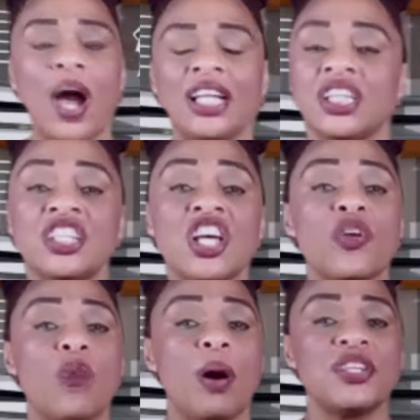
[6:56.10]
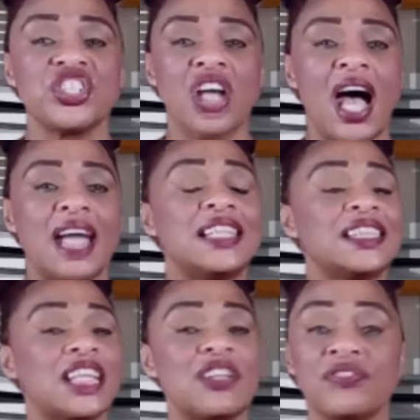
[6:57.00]
watching another woman shine,
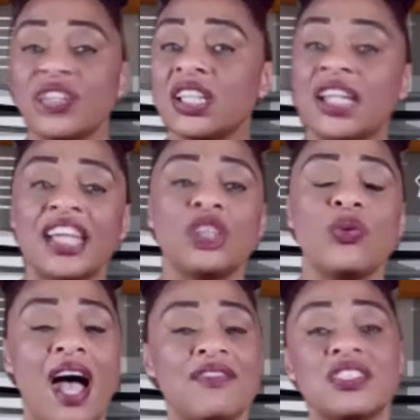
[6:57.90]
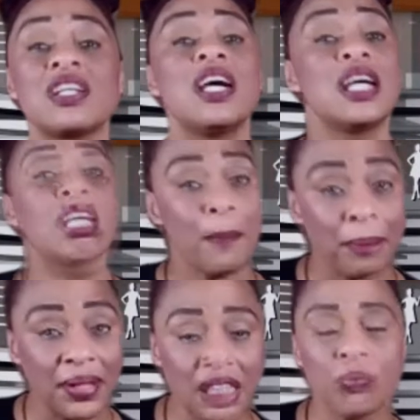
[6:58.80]
instead of feeling like you have to
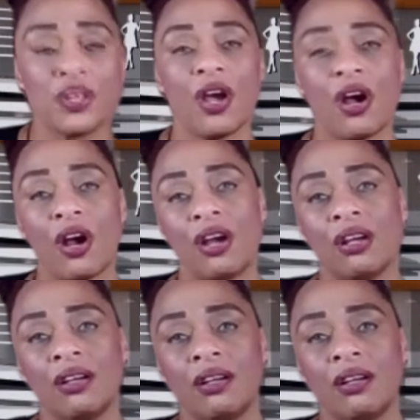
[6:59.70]
compete with her,